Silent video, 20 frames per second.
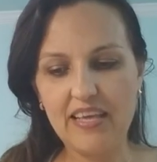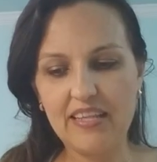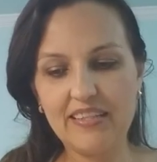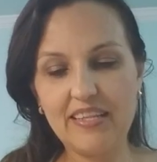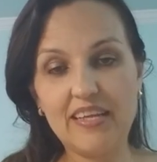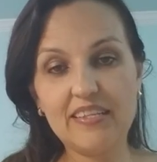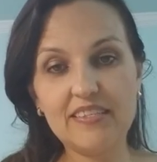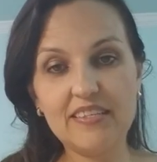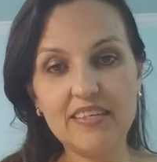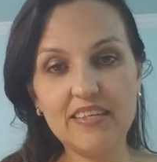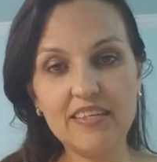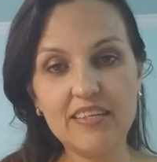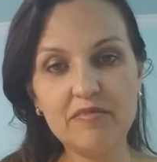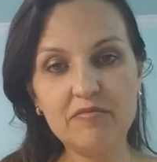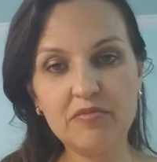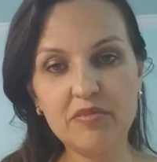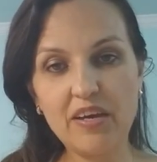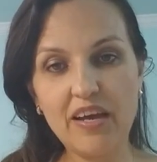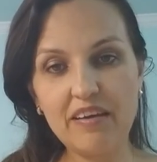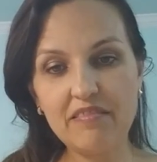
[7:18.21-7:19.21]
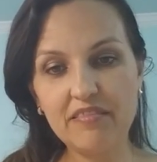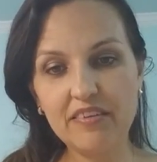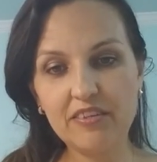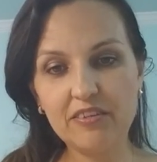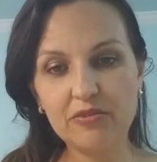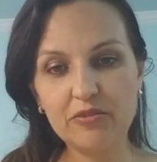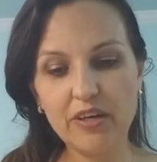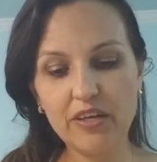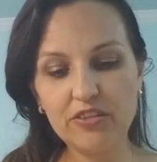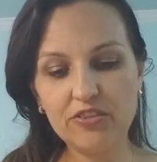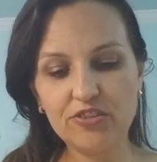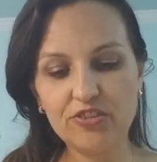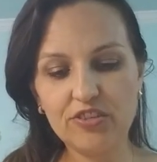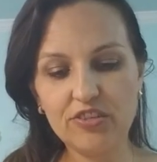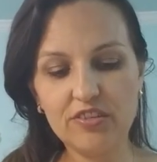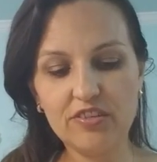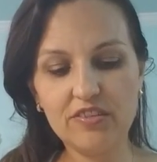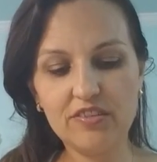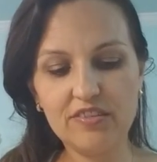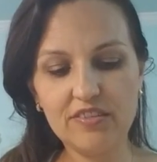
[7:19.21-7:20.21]
That's it. If you have any
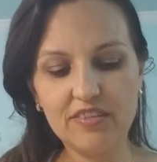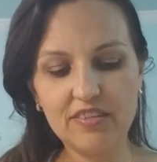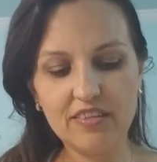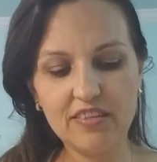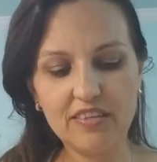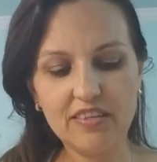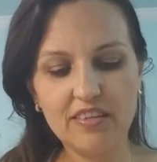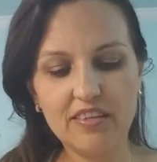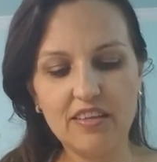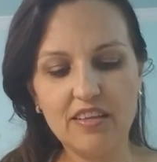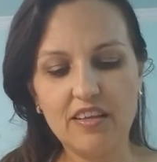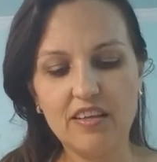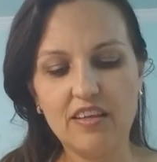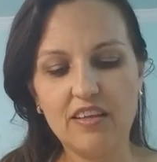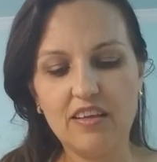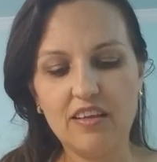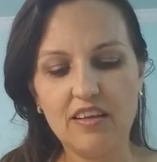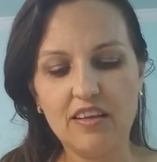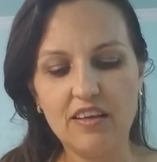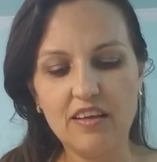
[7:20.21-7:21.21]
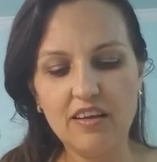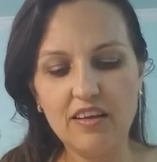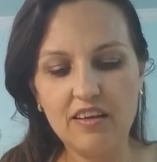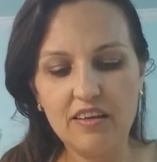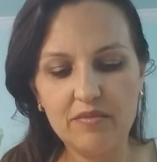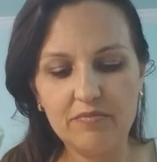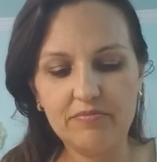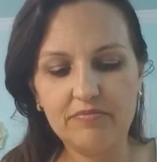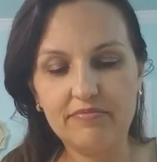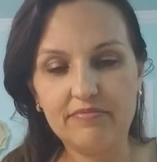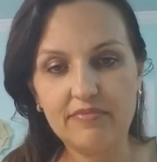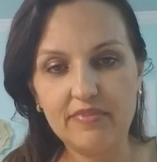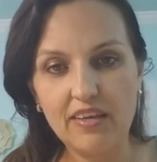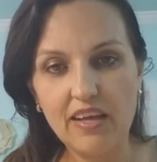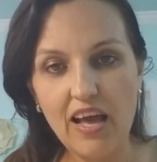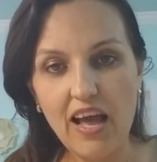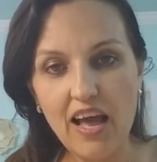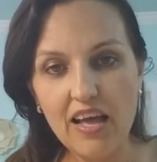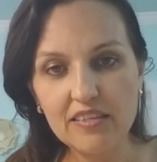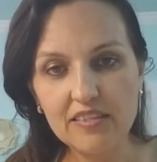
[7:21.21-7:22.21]
questions,
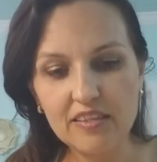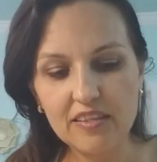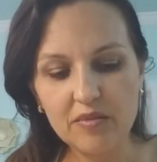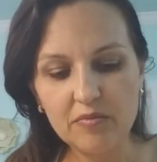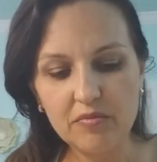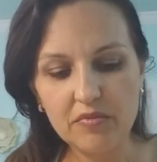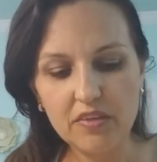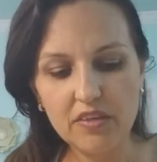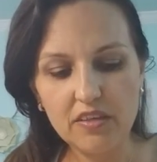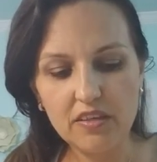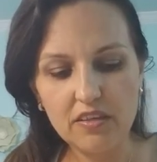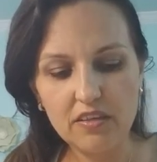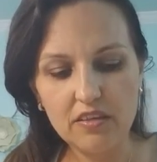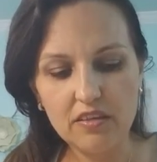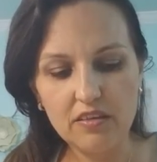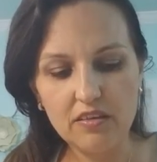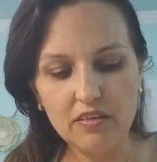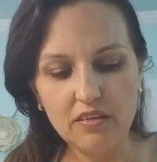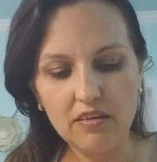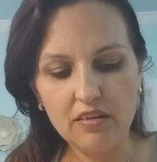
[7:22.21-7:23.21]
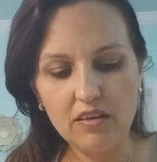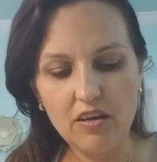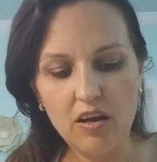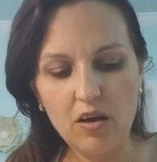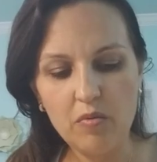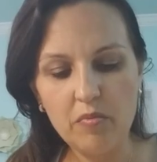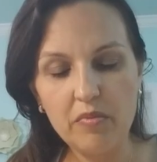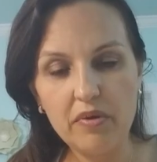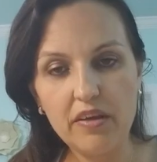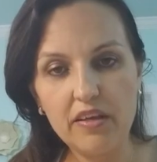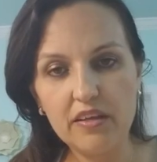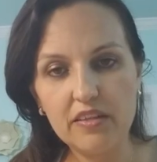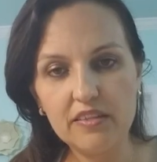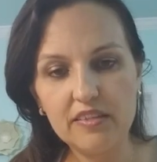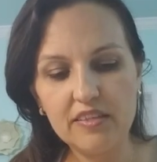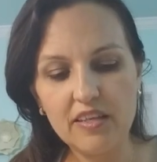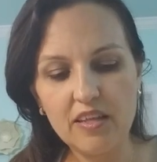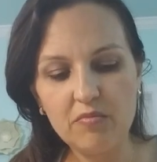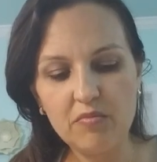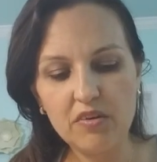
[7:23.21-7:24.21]
ask me,
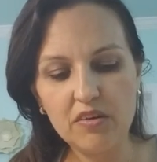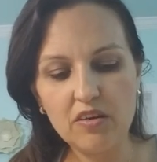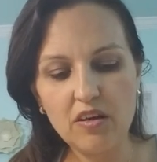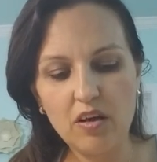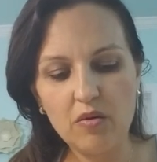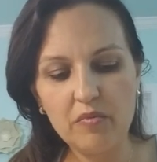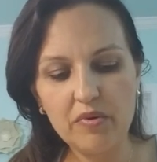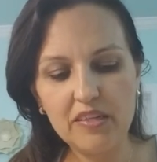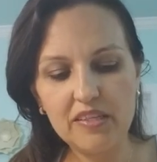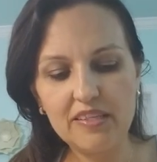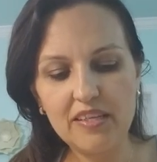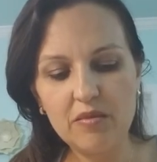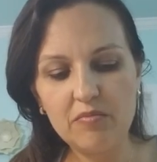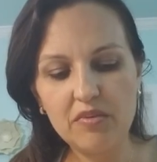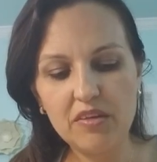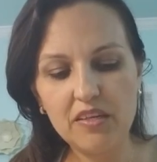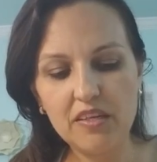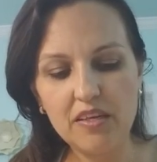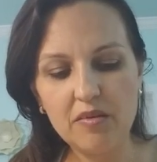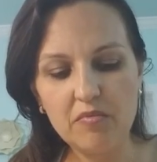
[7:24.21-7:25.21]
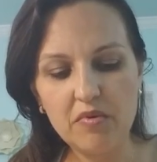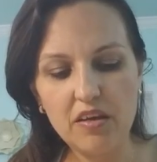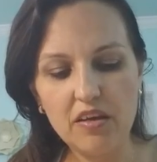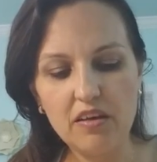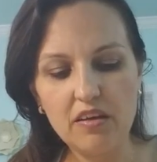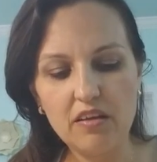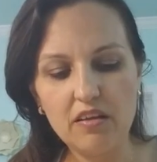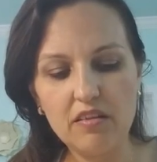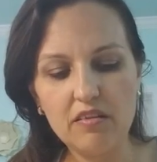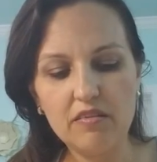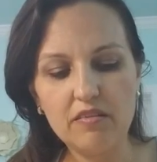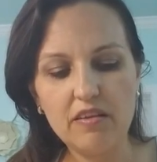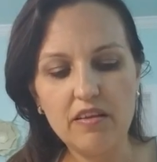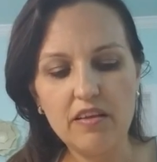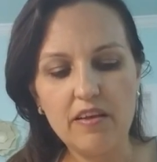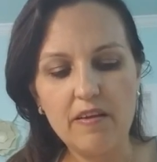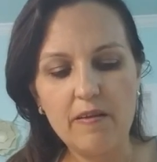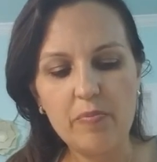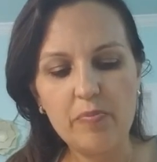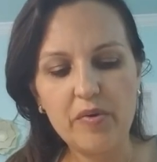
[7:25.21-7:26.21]
send me a comment, send me an email.
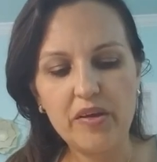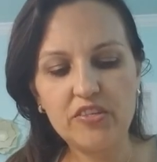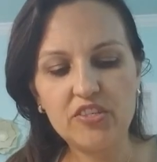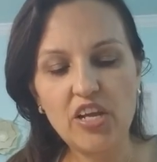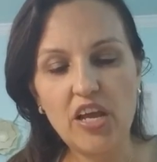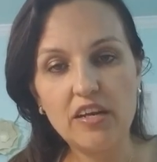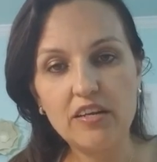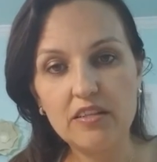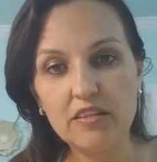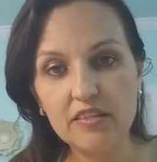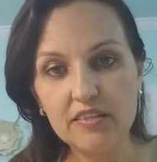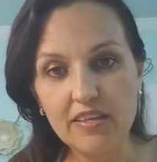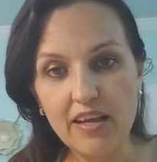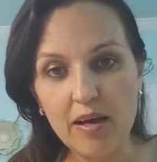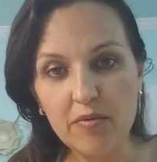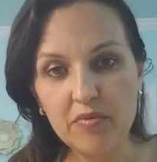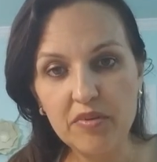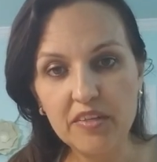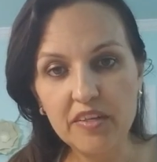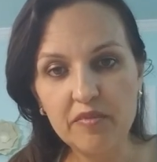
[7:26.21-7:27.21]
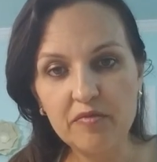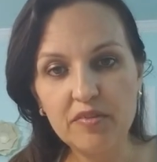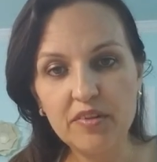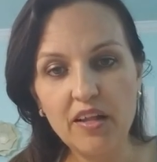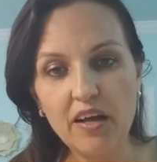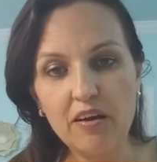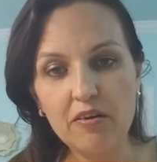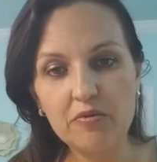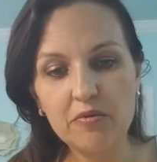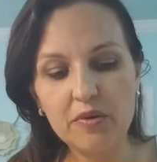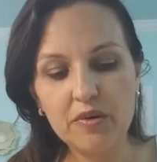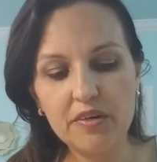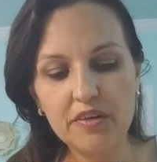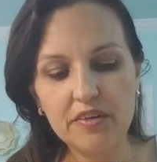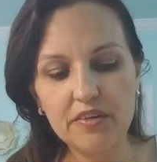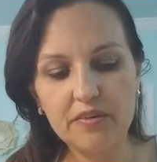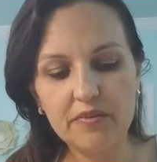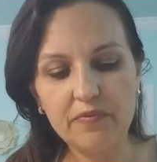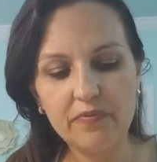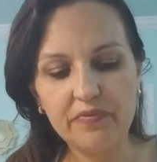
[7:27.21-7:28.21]
My channel is Emily
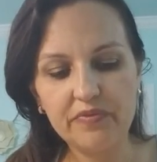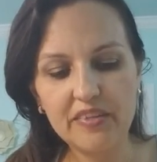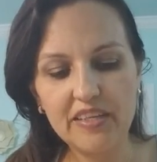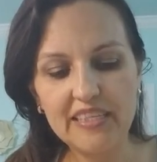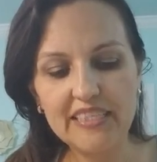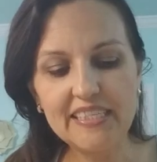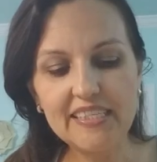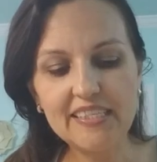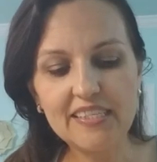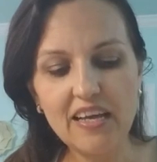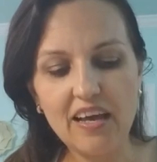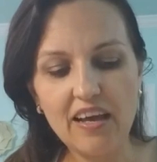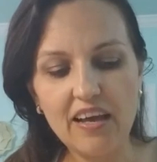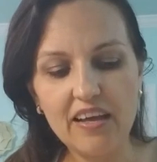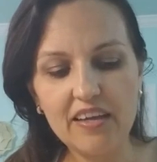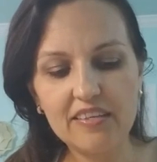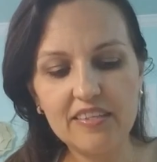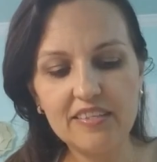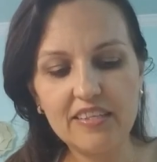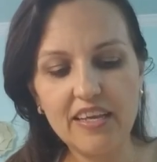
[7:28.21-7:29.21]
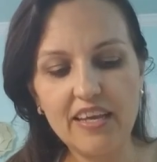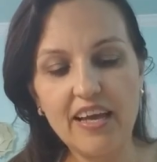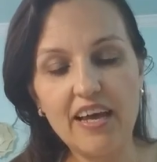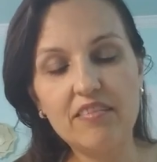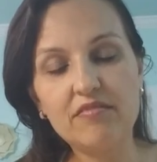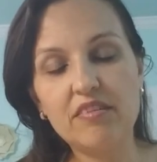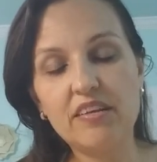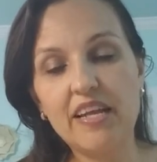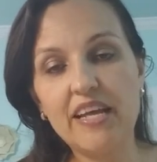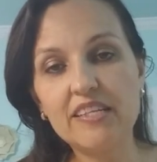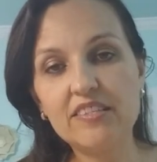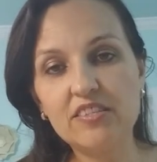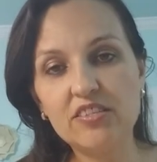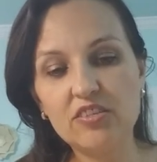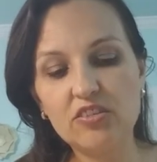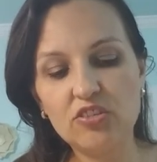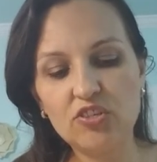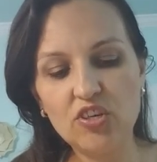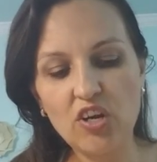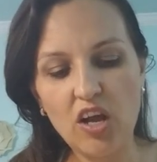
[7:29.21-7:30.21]
Flower Designs. I have an
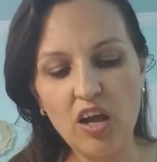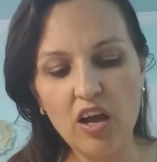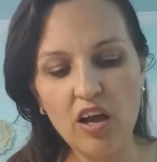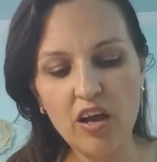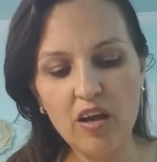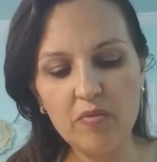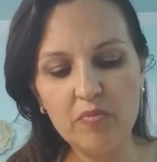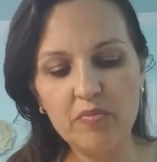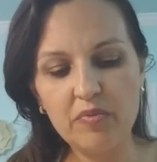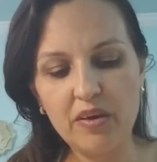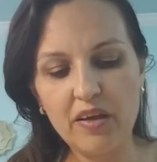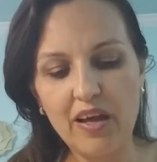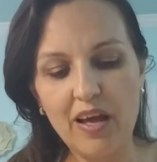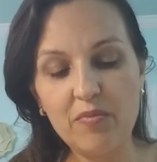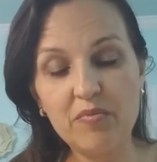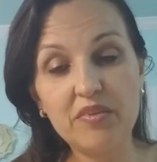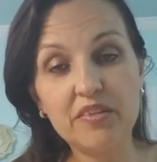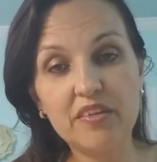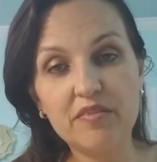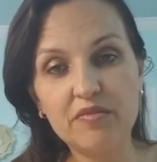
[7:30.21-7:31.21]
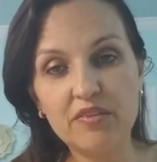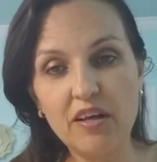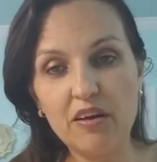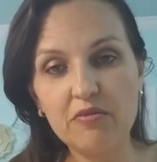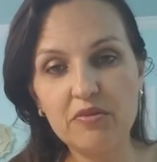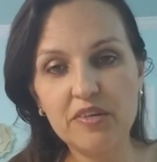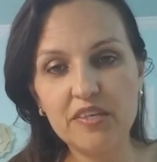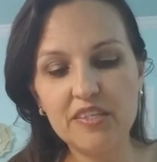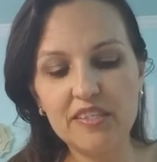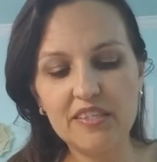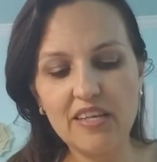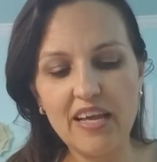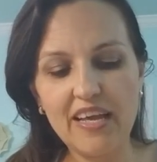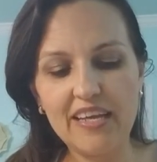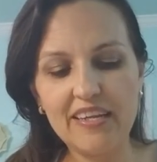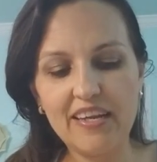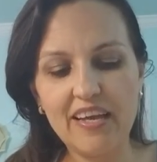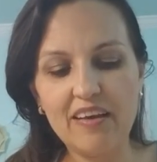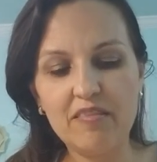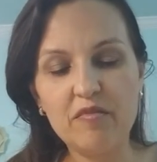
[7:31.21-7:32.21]
Etsy shop, Emily Flower
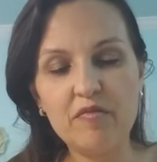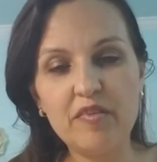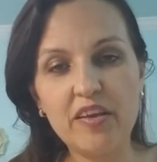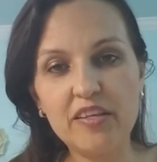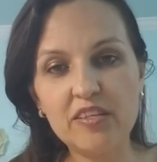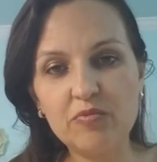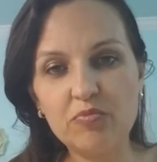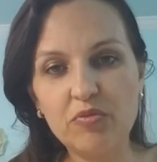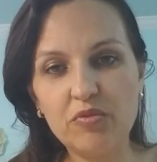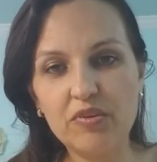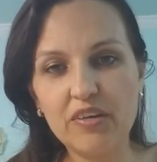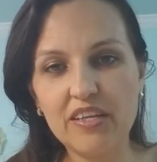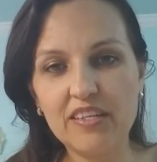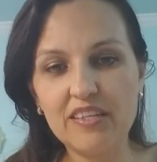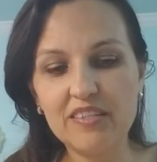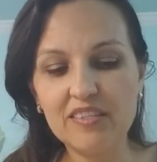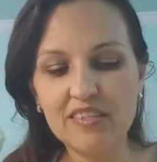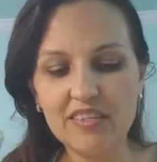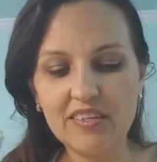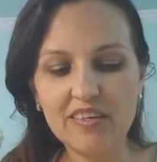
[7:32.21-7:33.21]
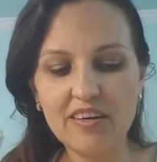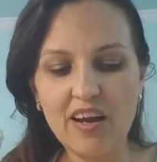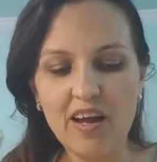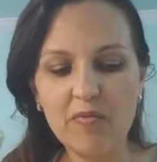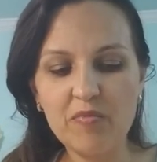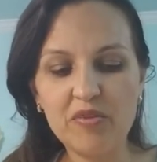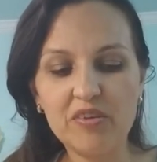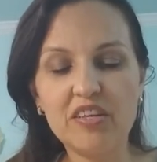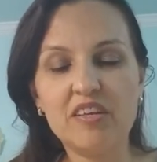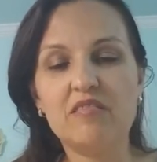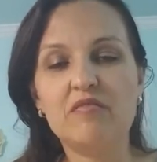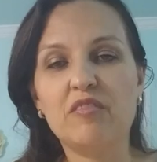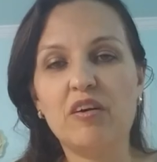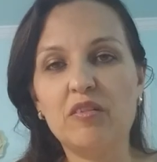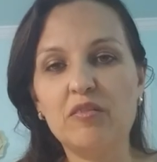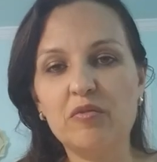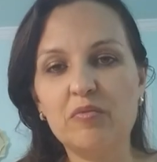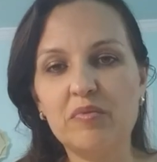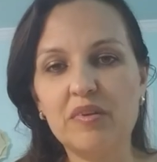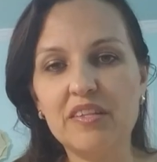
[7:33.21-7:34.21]
Design. I have Facebook and Instagram. You can
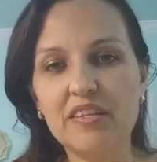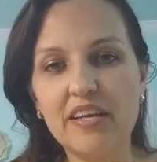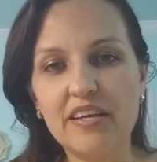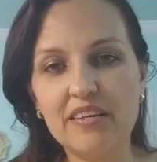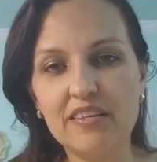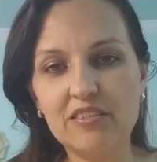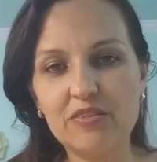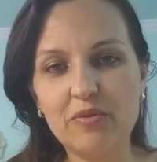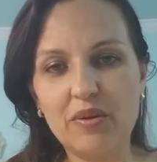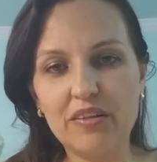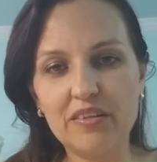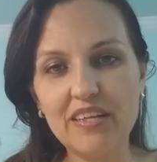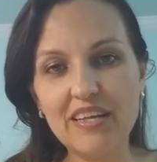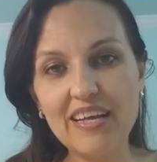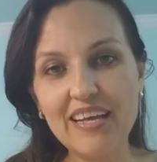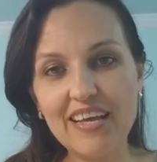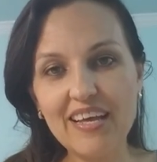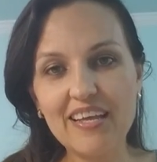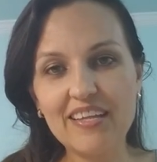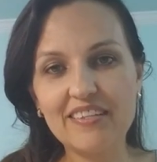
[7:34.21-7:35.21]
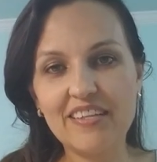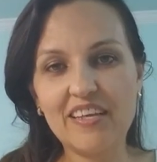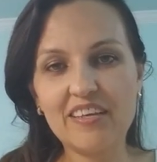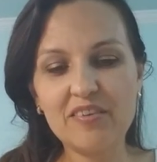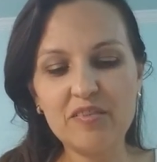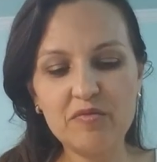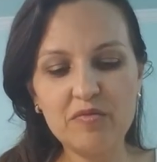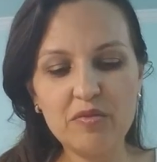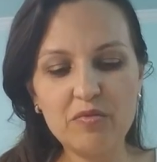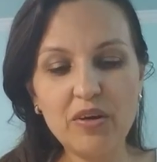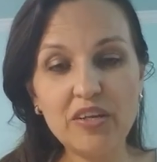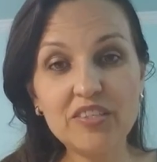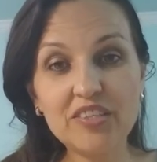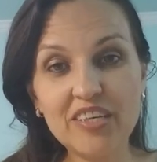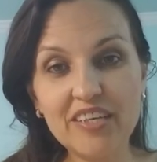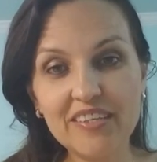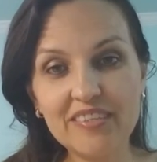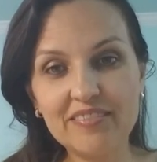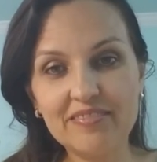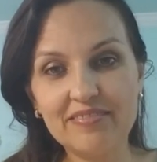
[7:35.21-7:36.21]
follow me there as well. Thank you for
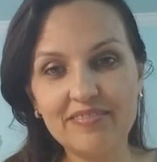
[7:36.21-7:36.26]
watching.